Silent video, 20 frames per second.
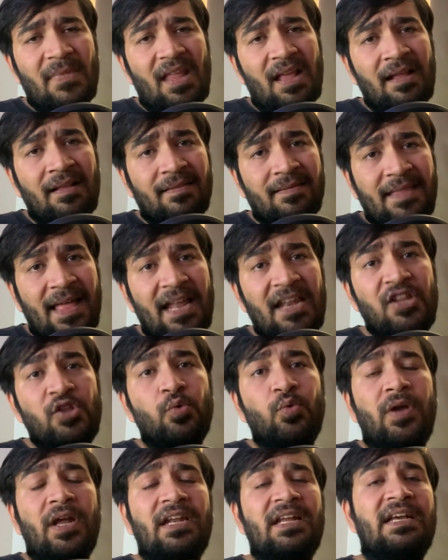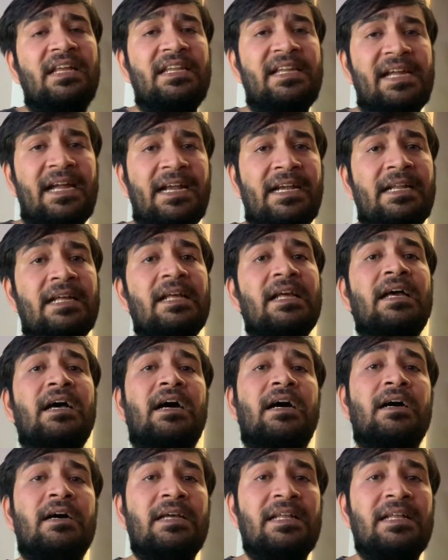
then you can create uh,